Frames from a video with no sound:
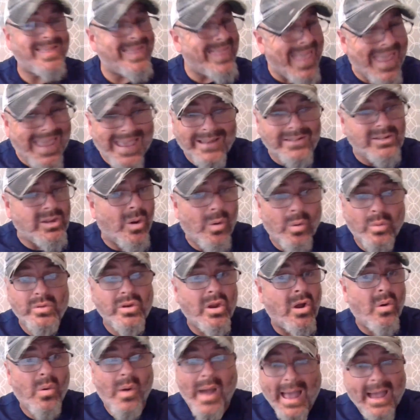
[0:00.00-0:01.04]
they don't
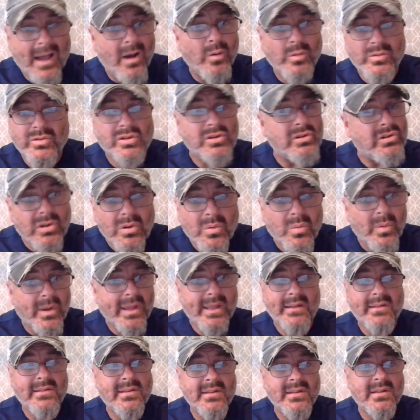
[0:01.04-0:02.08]
know how to do
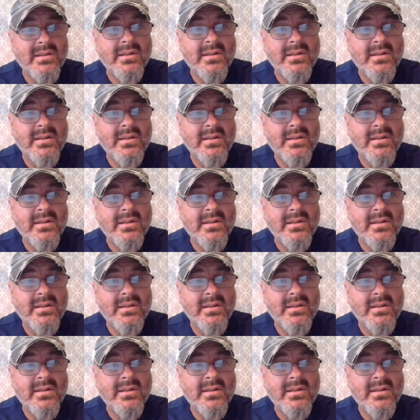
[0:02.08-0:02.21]
it.